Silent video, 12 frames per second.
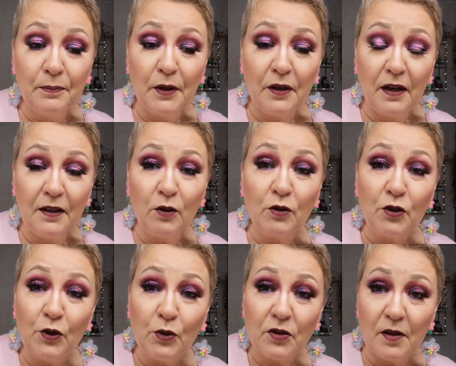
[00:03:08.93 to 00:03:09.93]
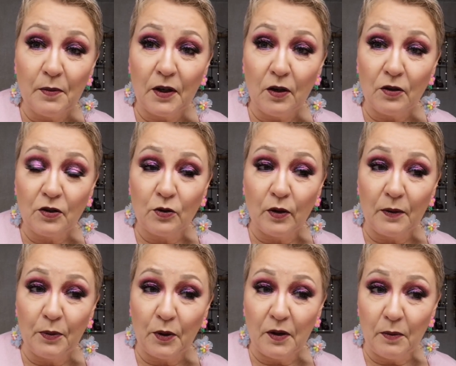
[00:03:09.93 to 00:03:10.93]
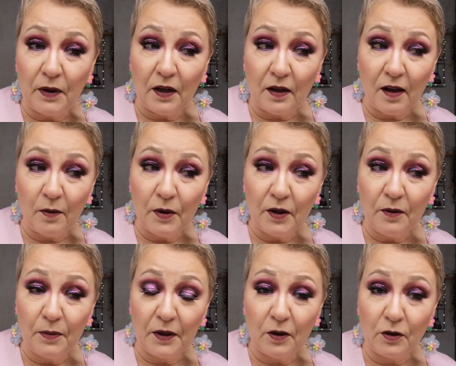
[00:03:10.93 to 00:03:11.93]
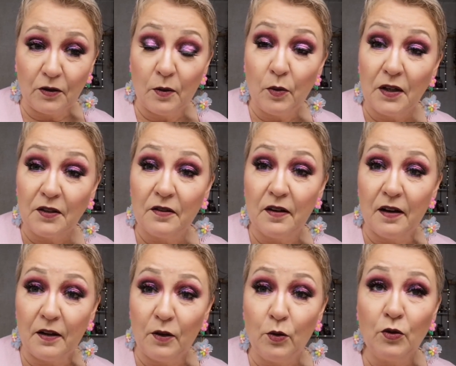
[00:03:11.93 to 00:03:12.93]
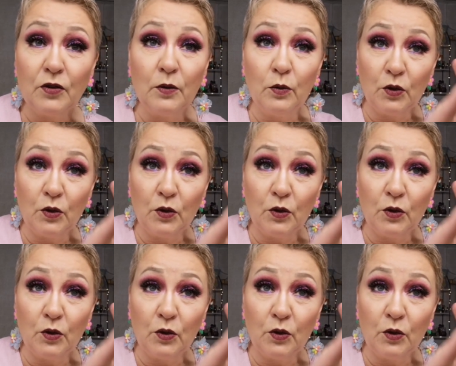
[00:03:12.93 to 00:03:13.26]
But I don't use them a lot, so I put them in a cupboard, because the ones that I use I